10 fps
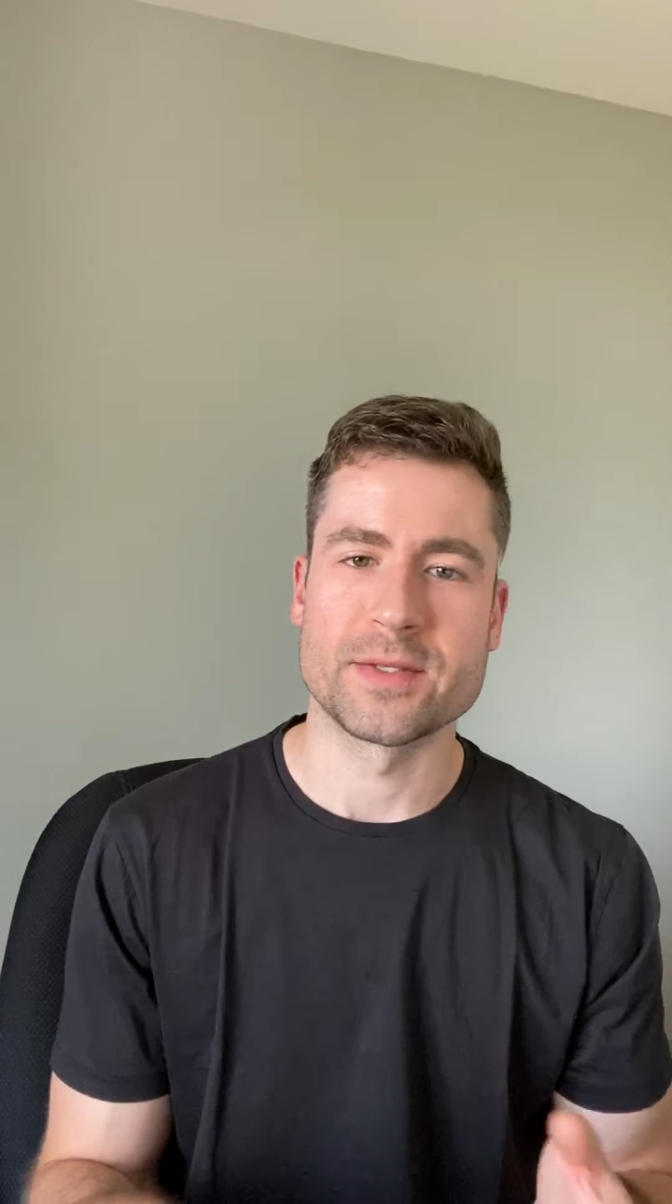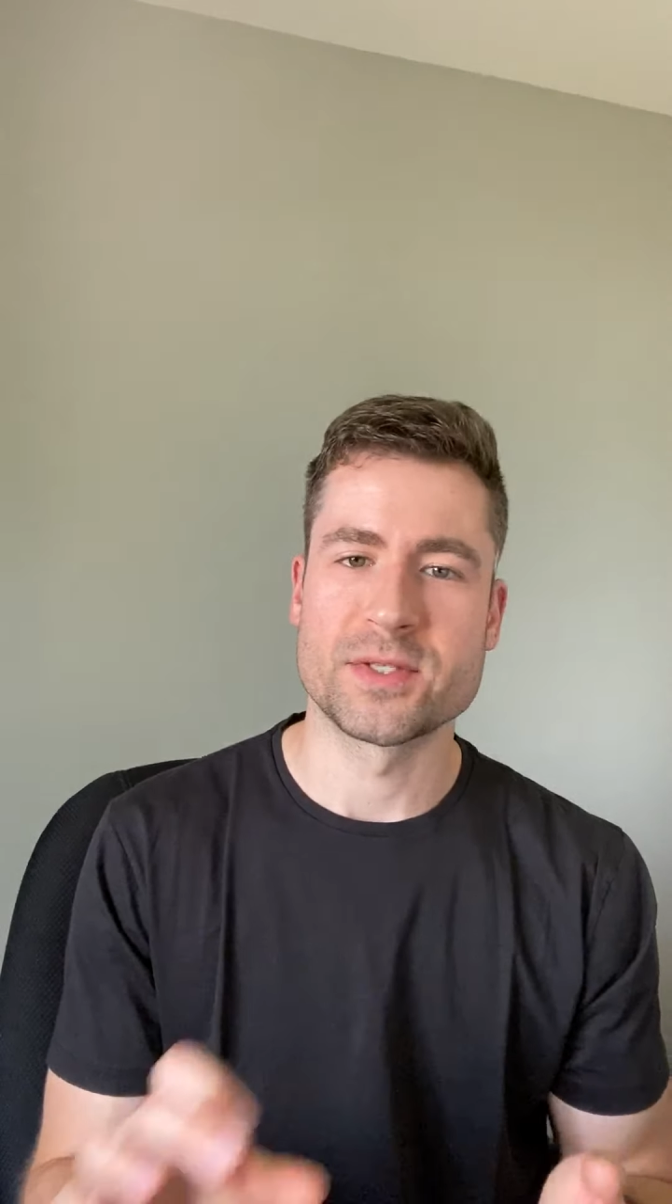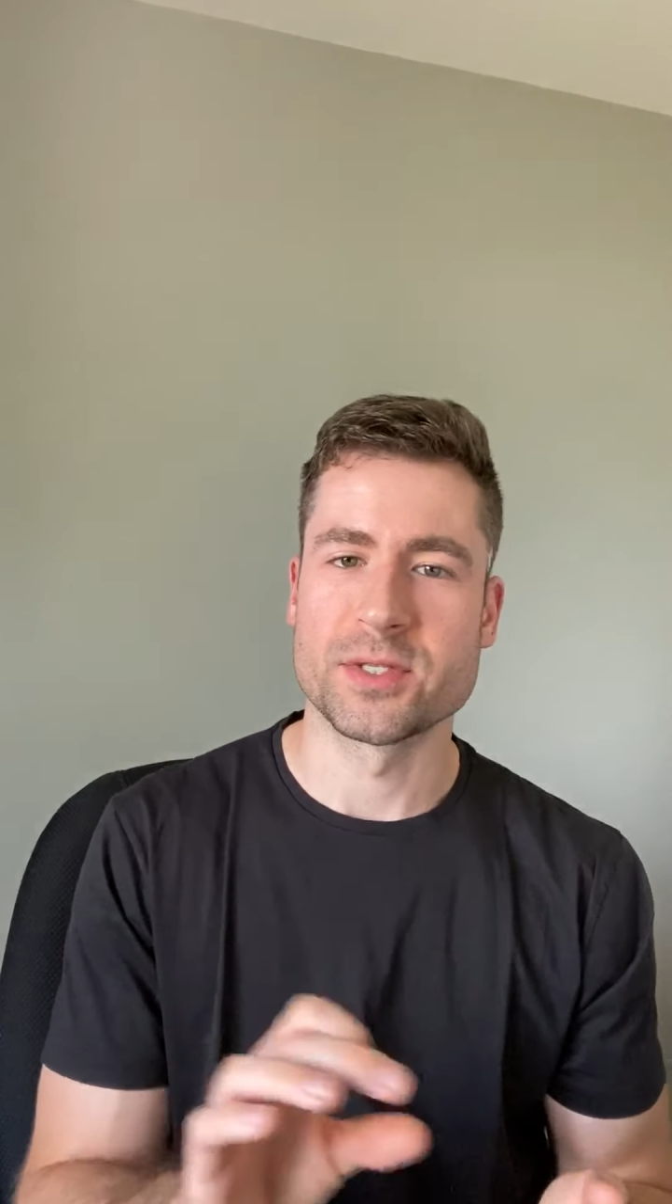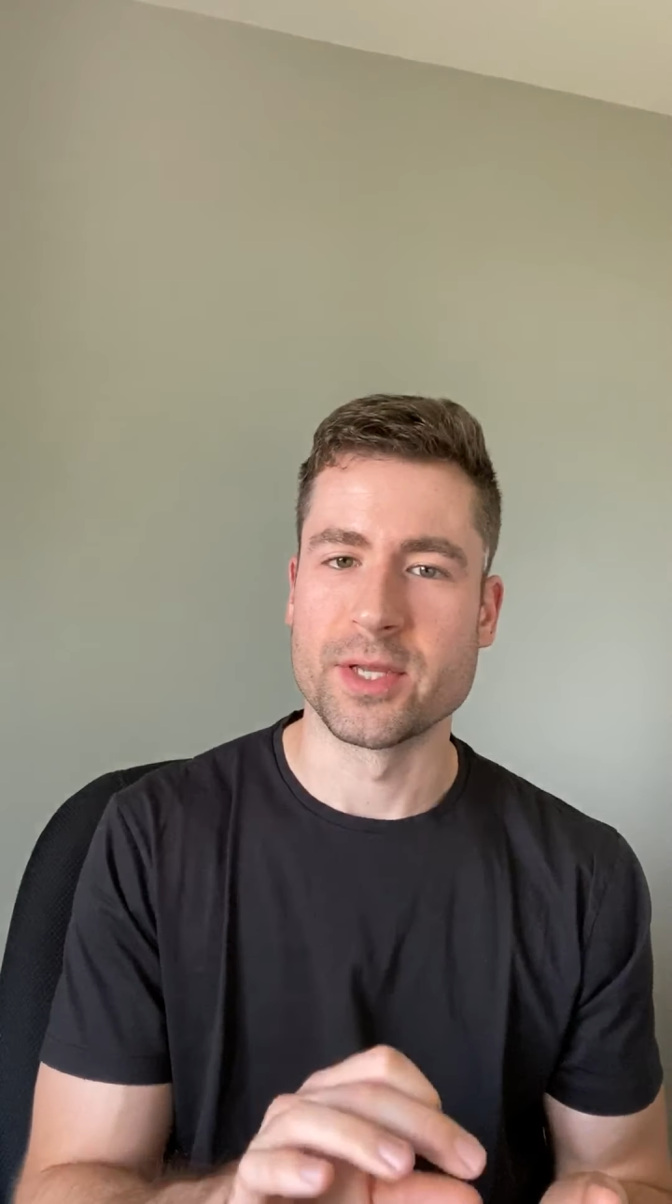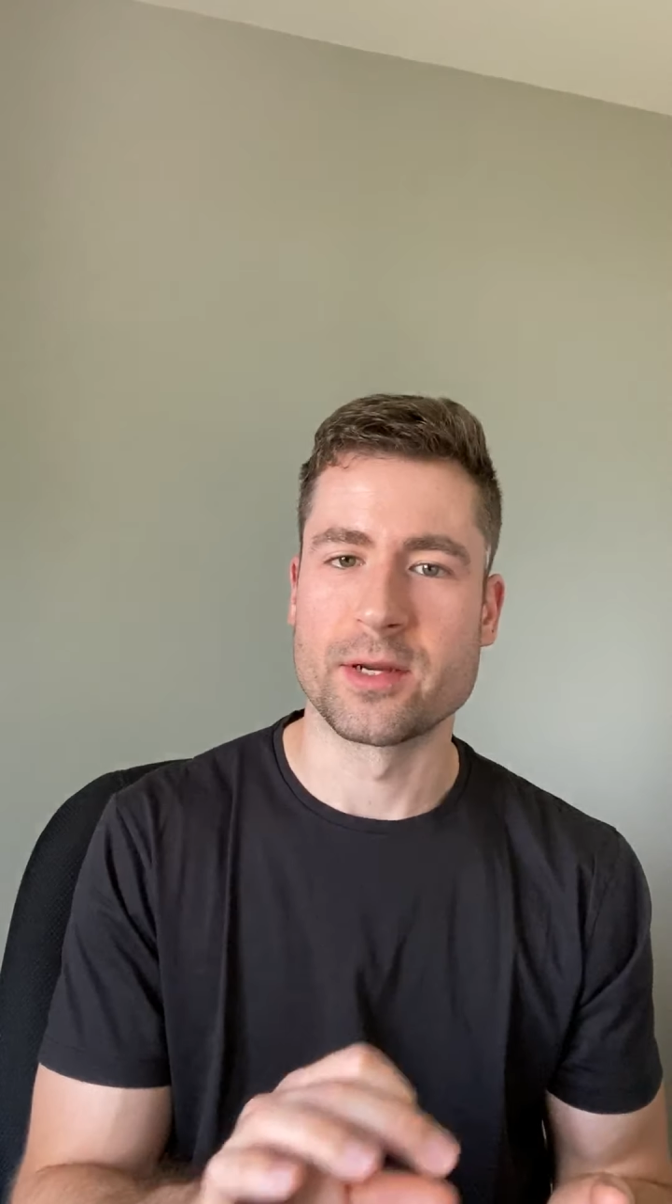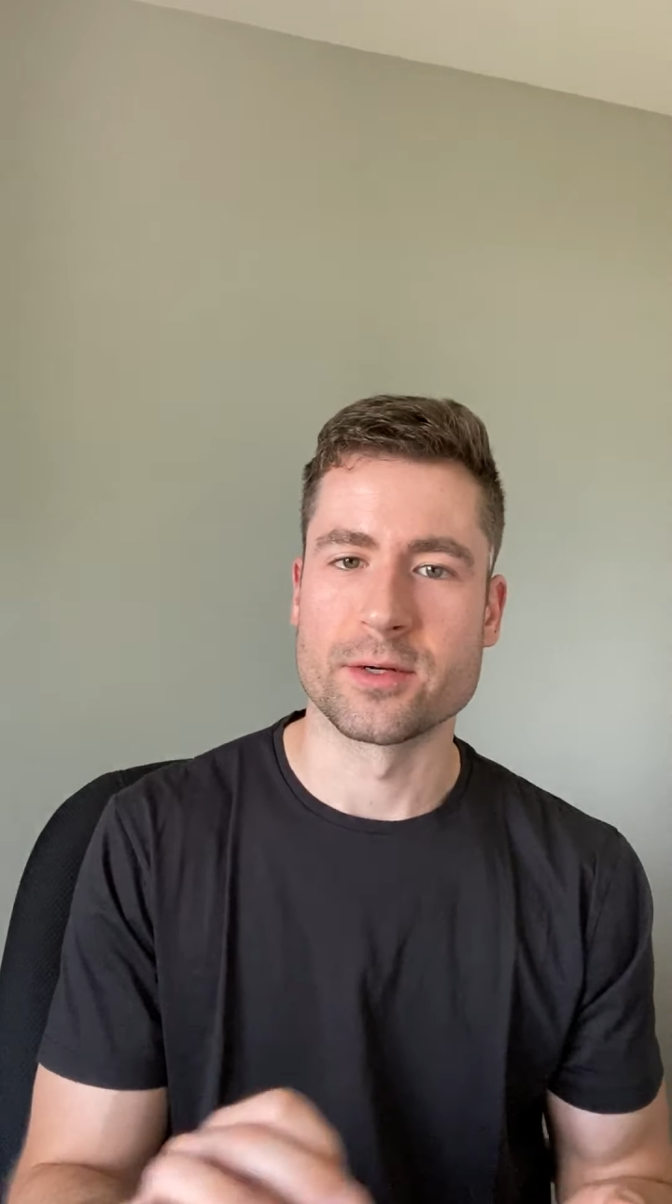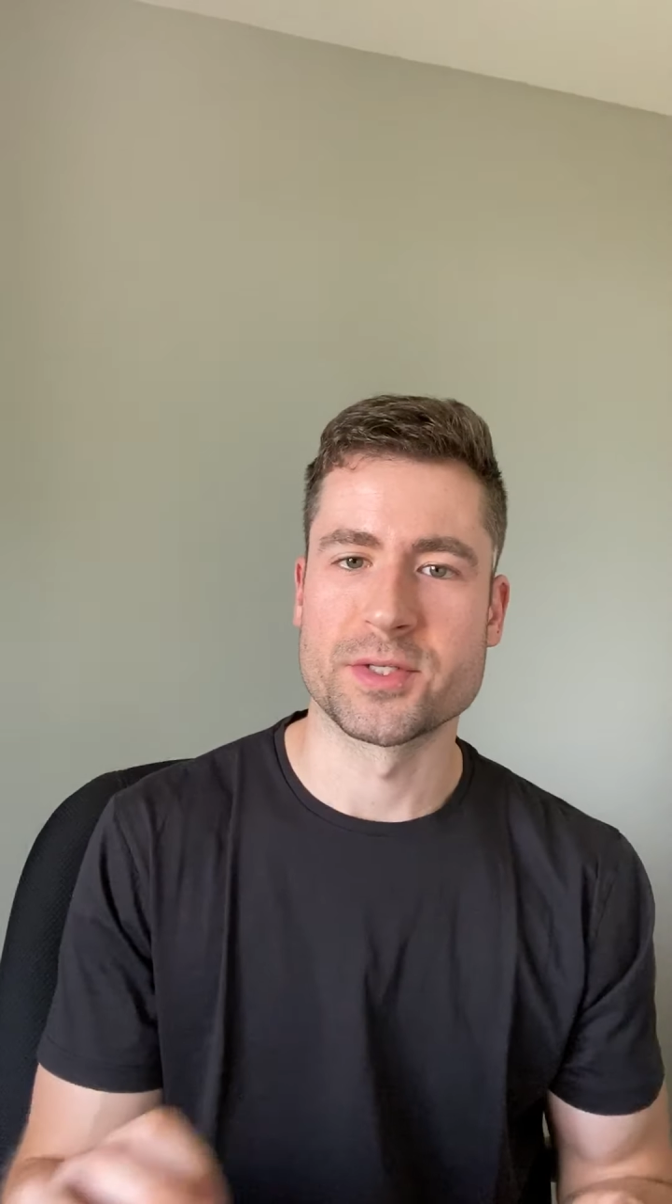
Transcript: sleeker